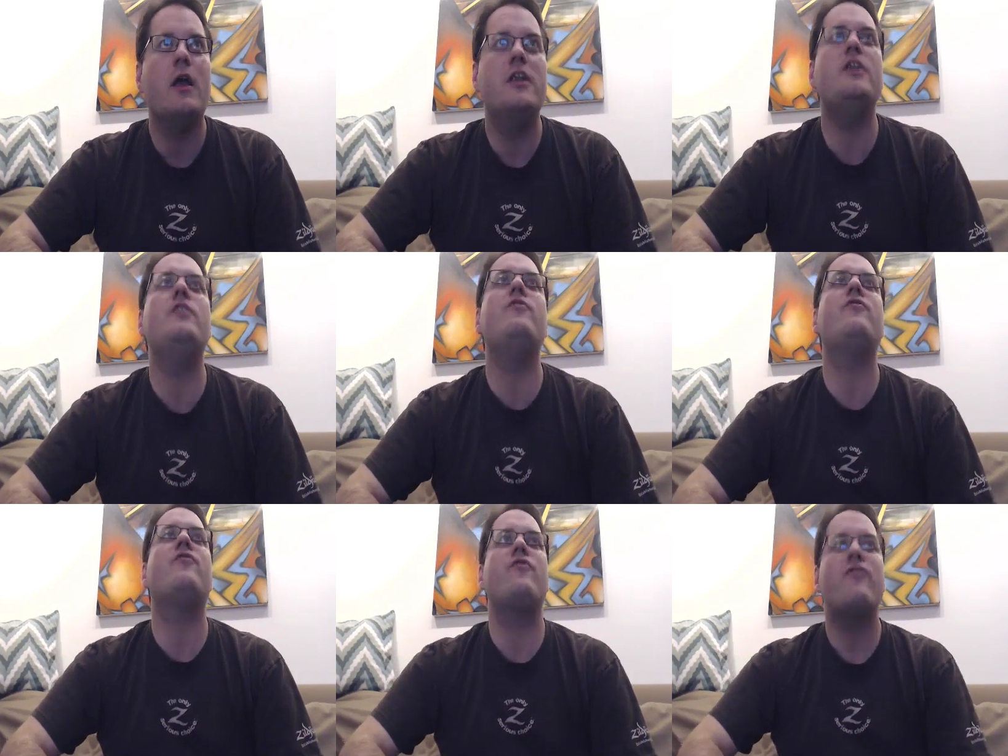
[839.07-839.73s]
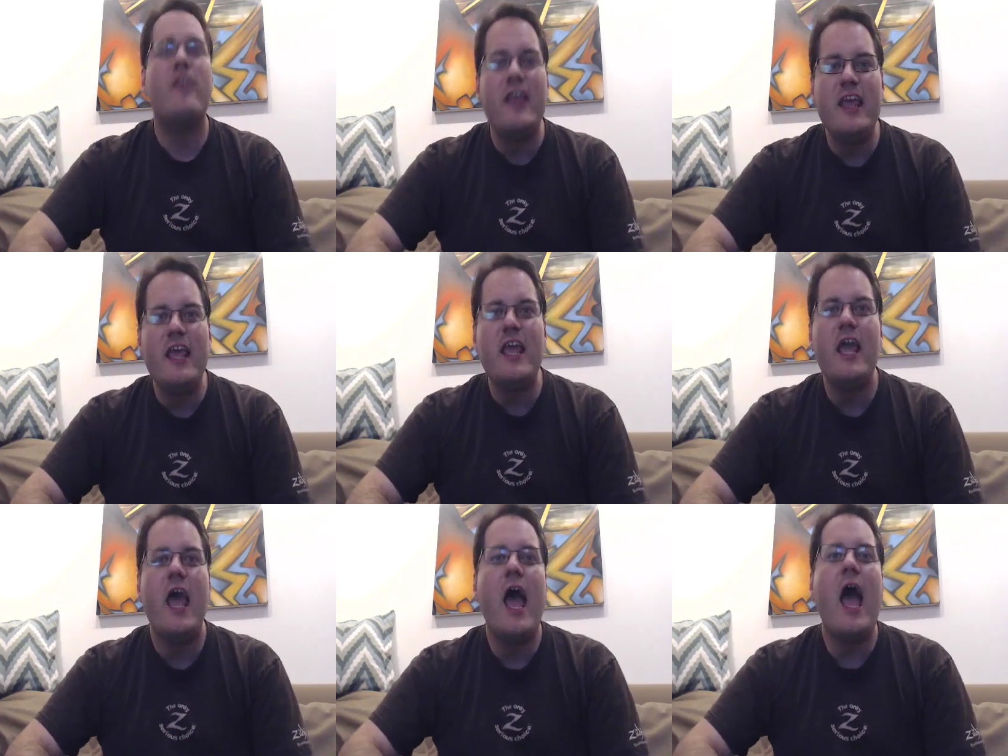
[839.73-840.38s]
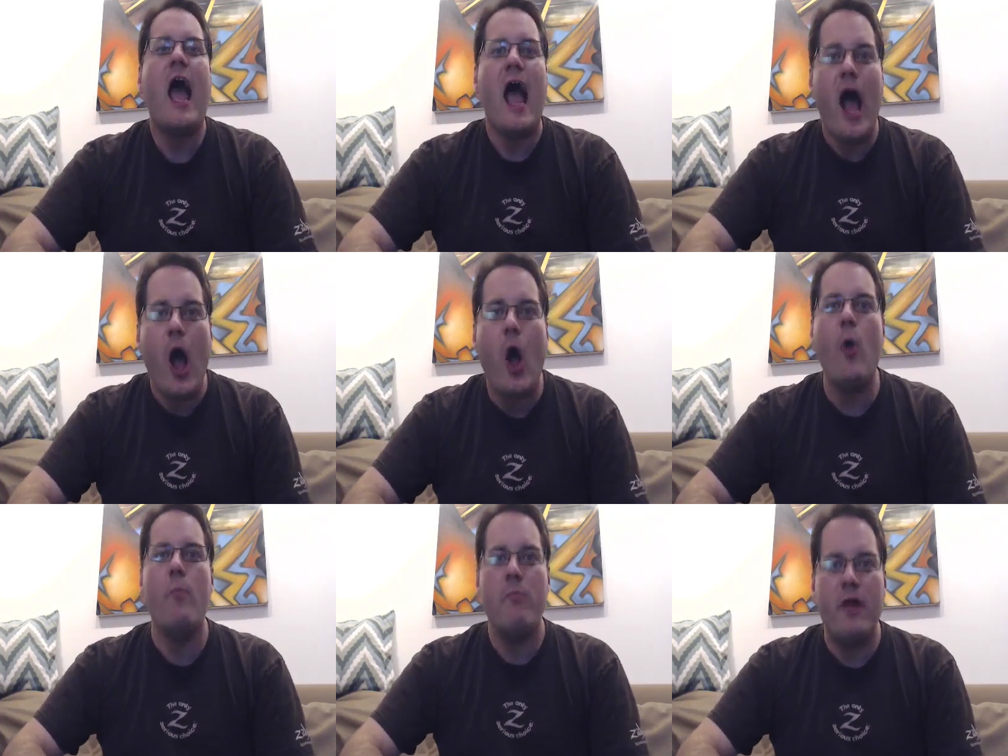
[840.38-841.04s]
Do you see
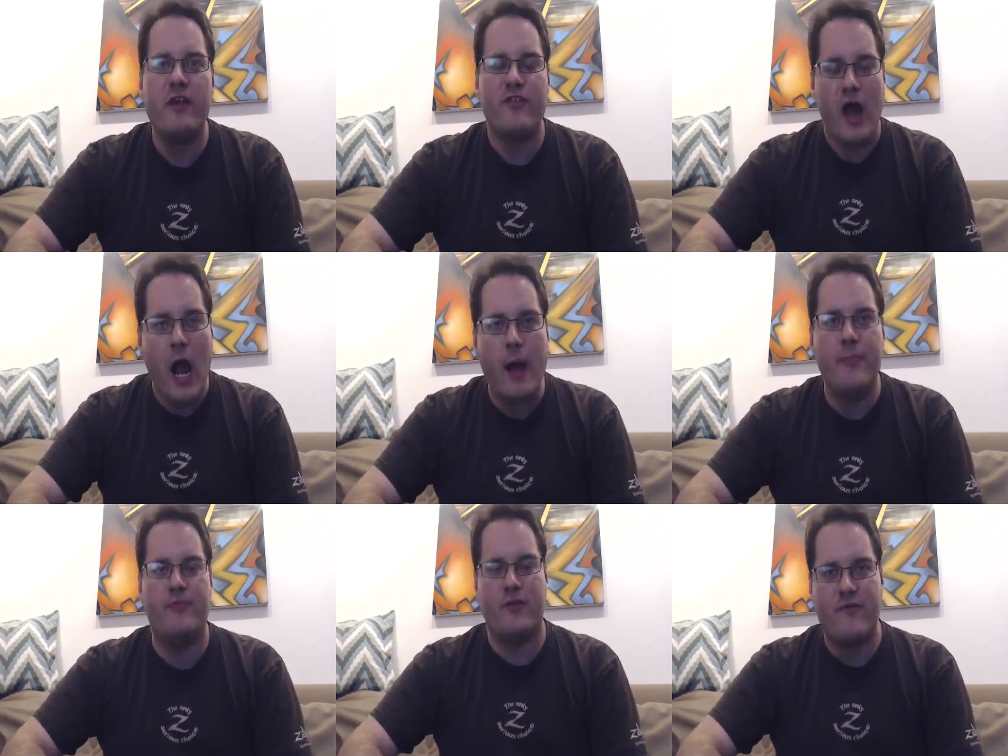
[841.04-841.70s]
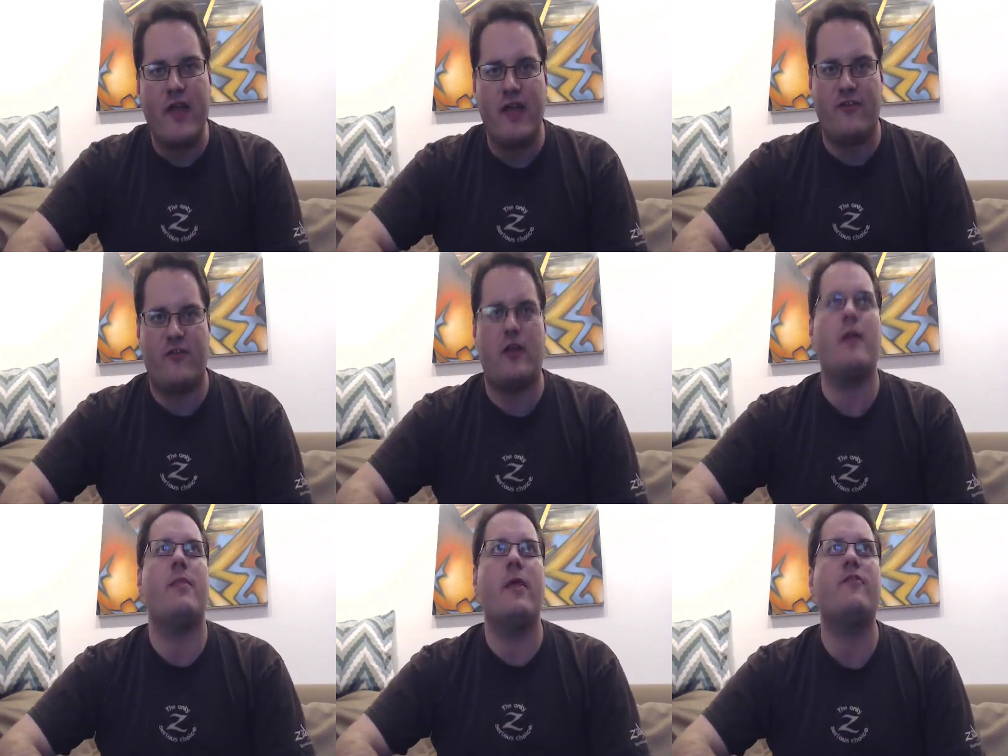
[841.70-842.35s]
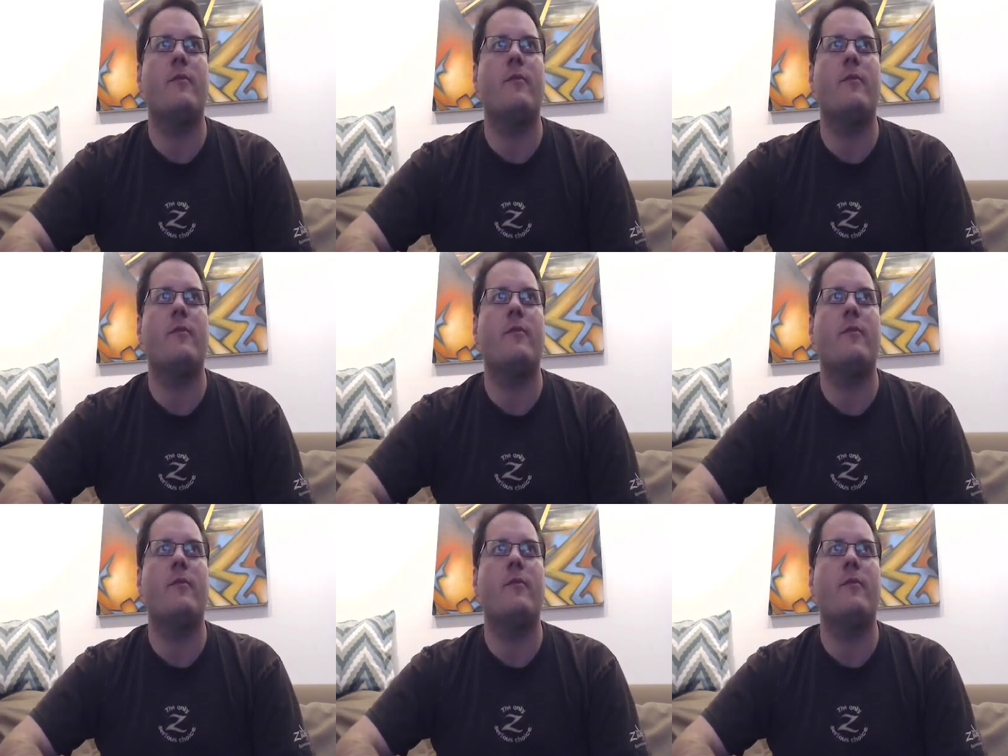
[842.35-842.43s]
how much observation this